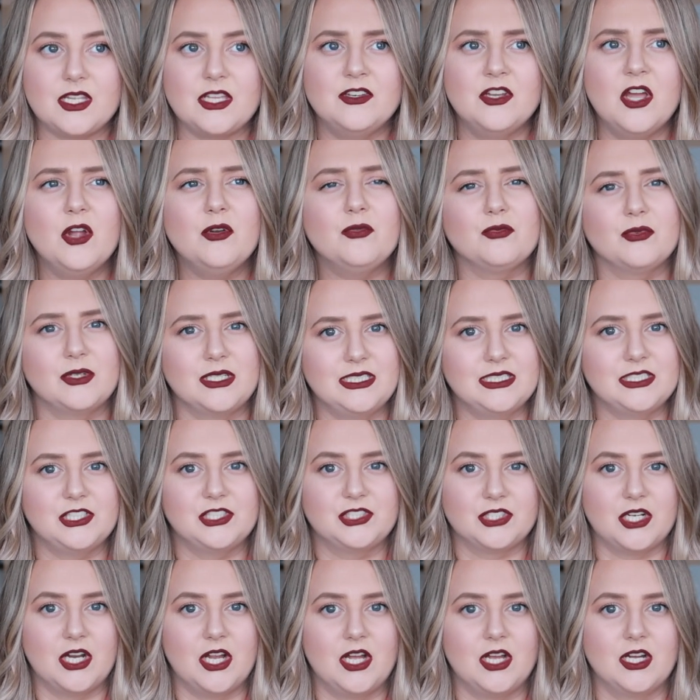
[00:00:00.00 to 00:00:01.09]
Not really
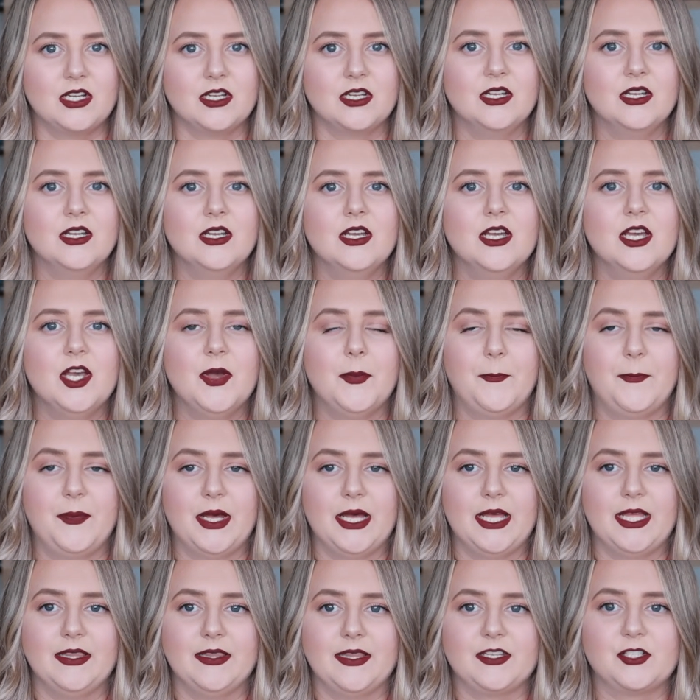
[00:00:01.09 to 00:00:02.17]
strong,
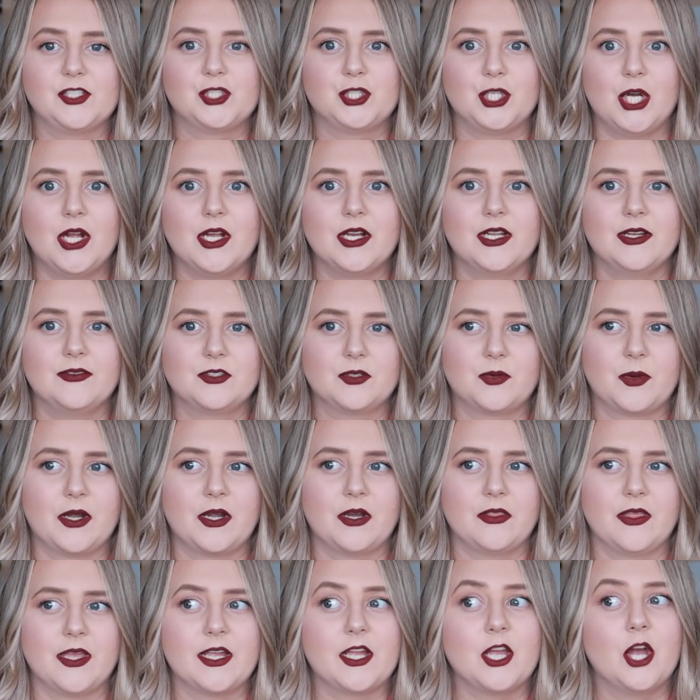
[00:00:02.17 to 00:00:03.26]
but like strong enough to where
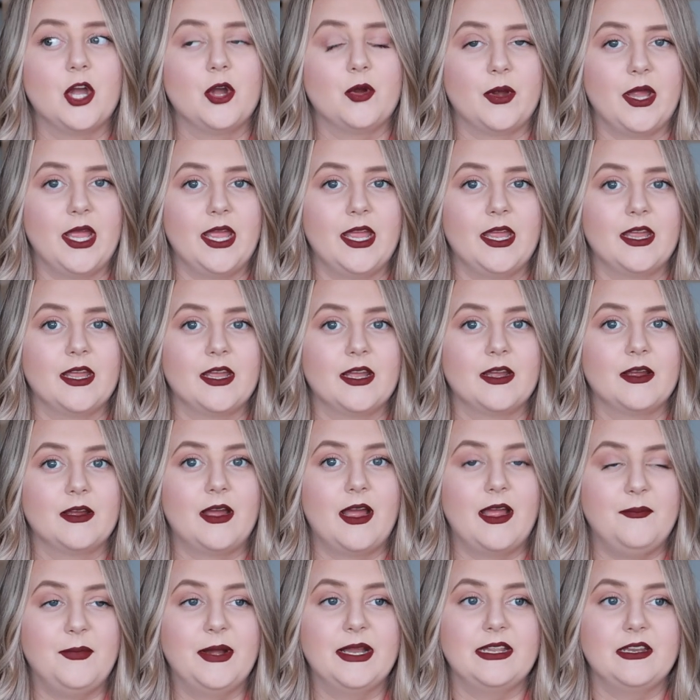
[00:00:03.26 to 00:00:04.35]
you're like, okay,
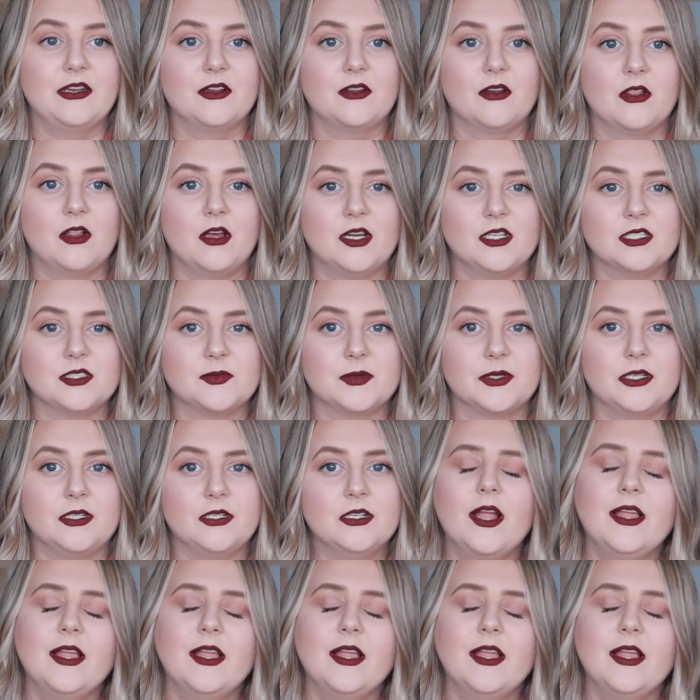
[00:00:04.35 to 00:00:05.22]
I might need to go to the hospital.